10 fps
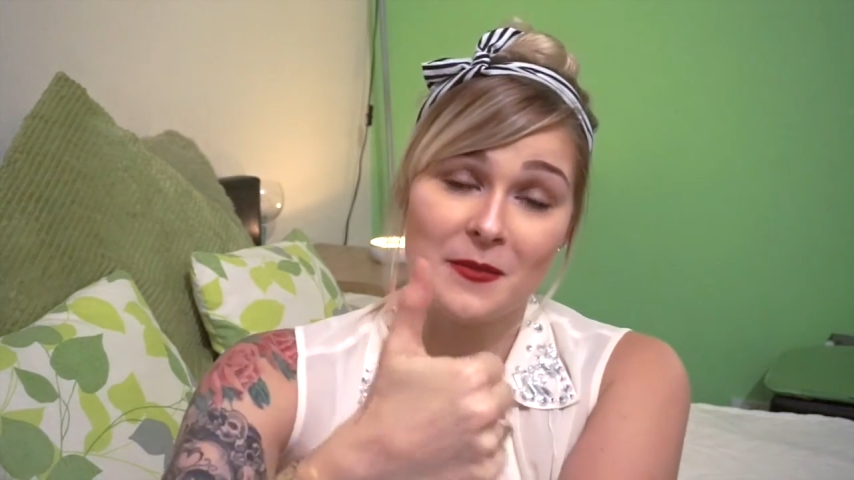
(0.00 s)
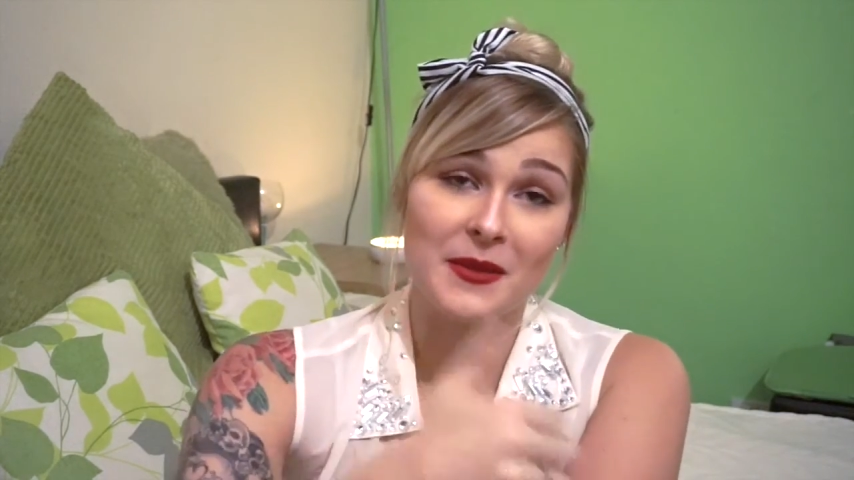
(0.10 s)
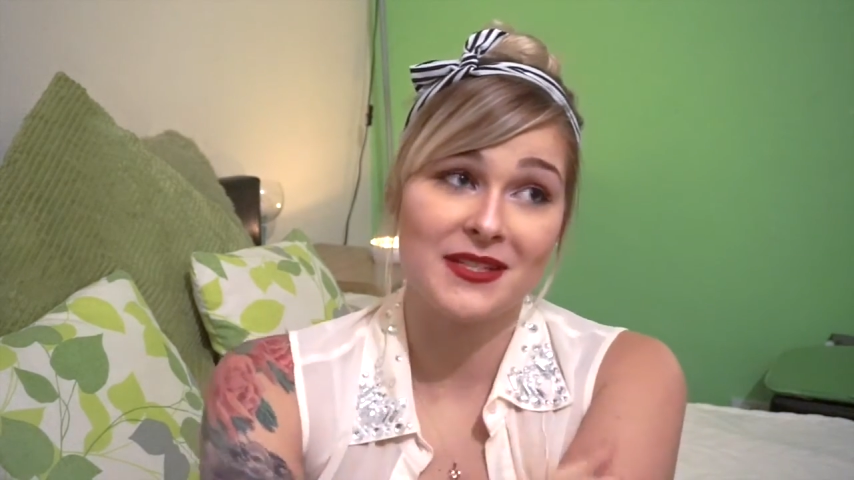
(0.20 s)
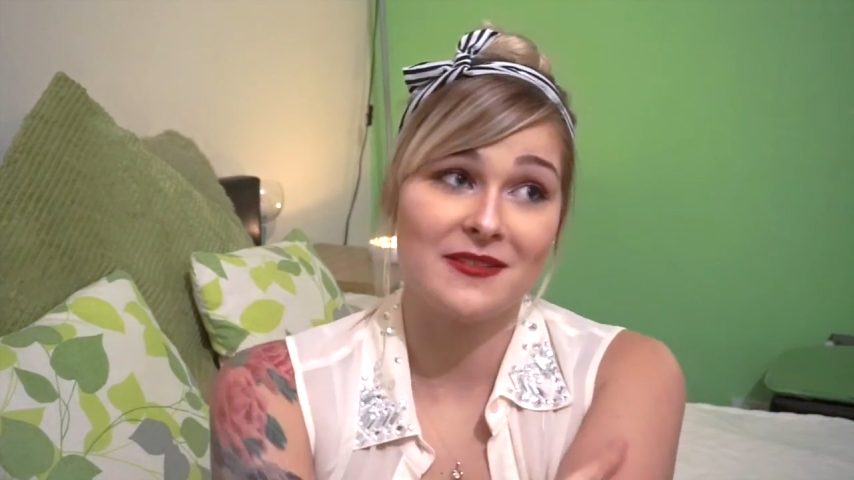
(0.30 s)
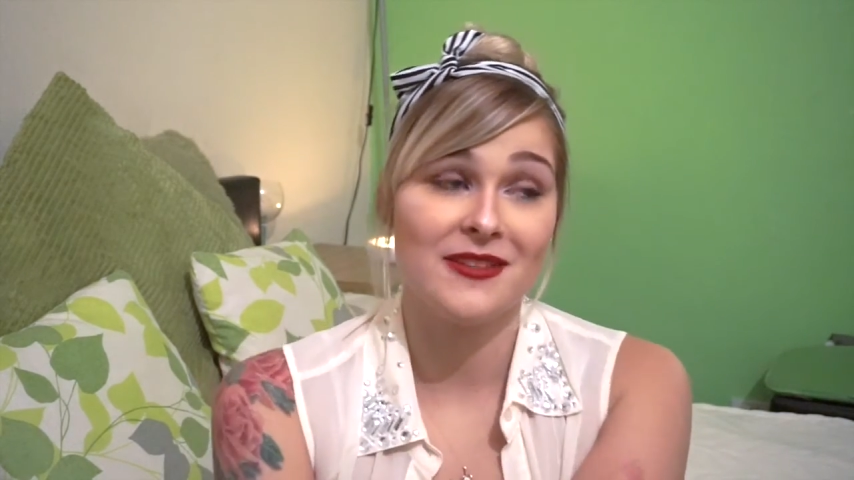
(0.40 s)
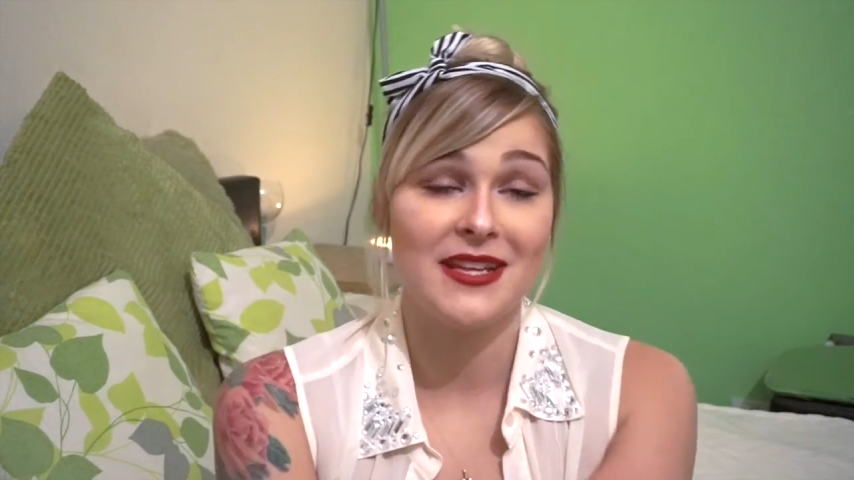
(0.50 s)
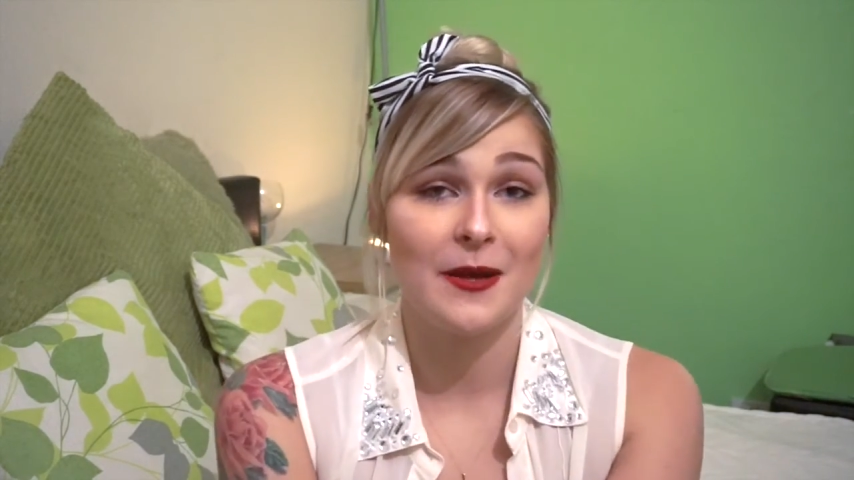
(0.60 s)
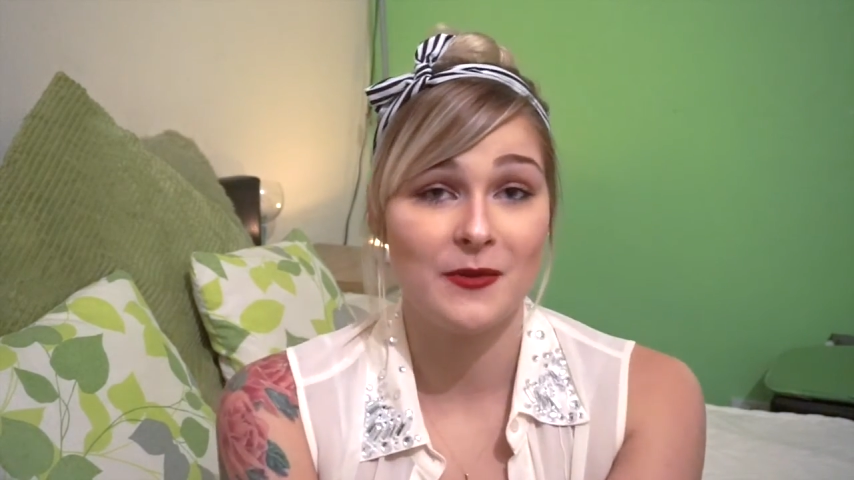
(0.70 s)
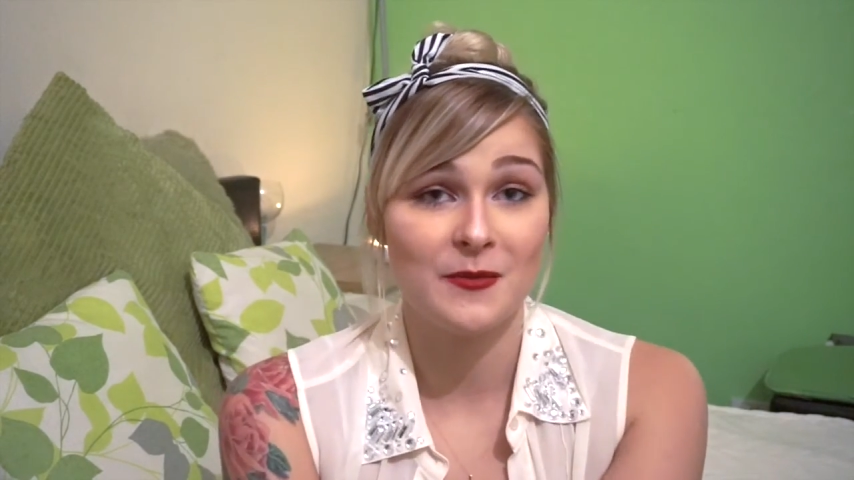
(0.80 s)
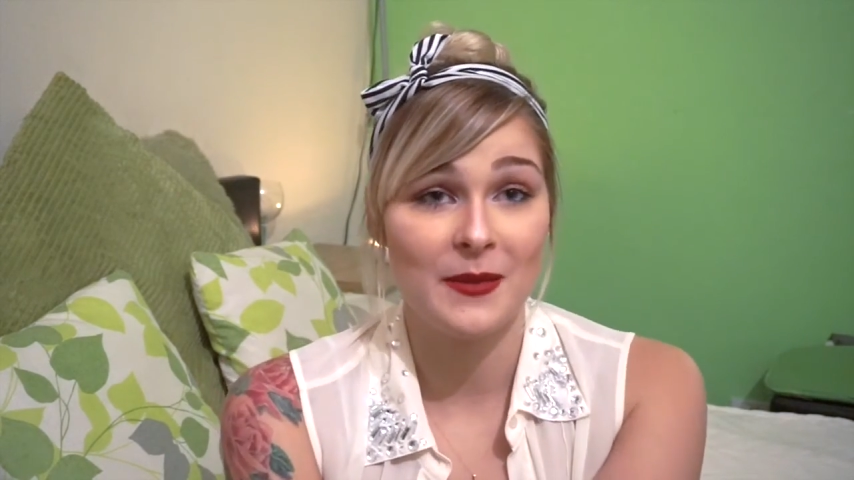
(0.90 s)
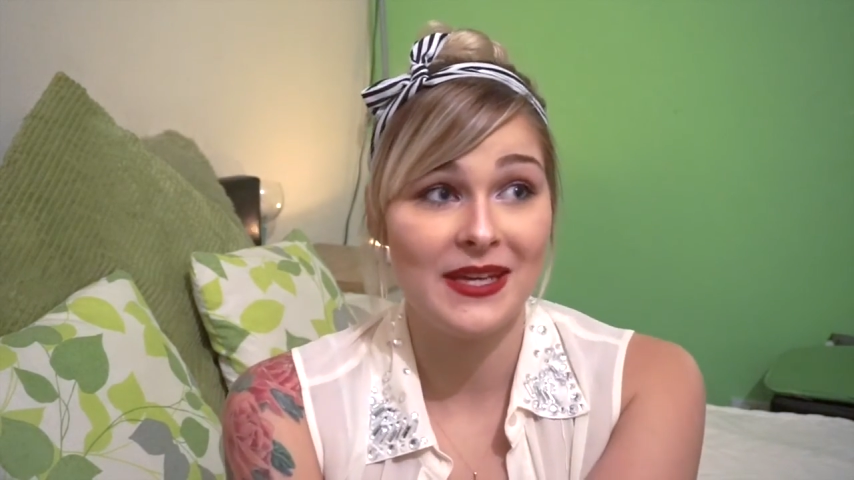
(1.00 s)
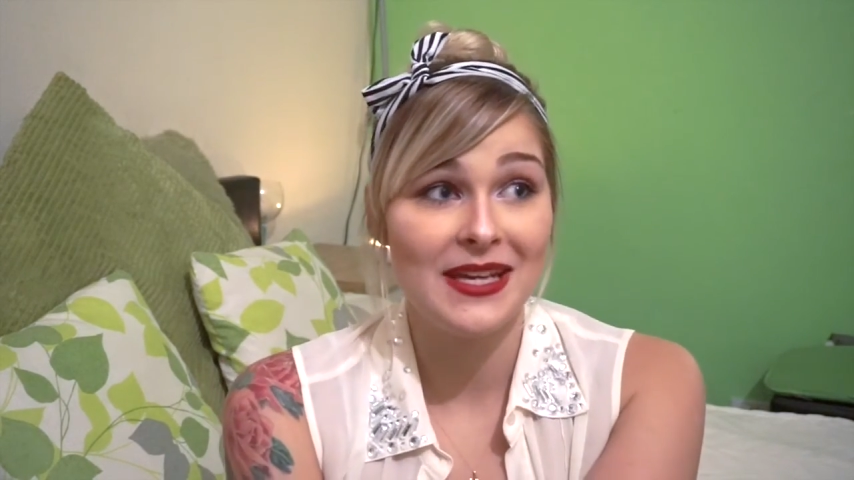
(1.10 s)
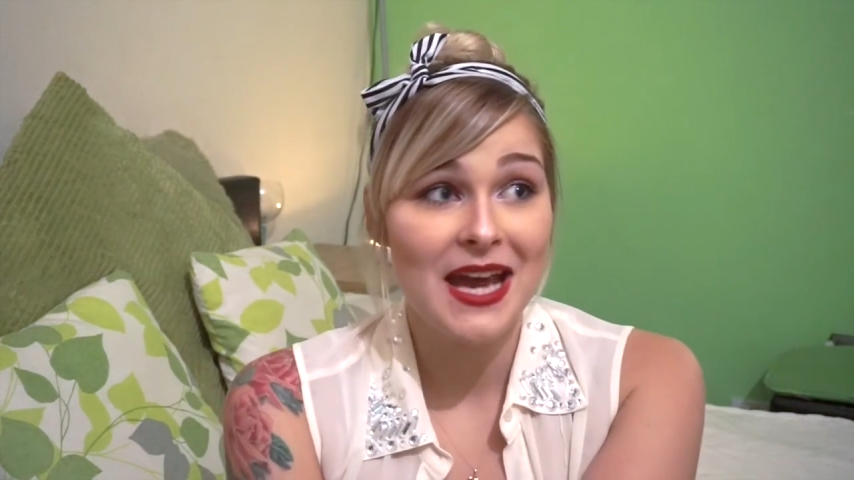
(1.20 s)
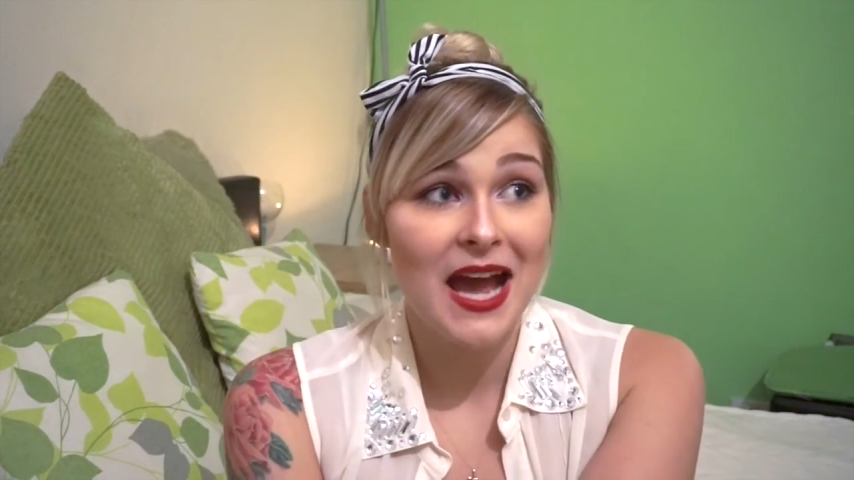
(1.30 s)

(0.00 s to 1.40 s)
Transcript: because it really helps me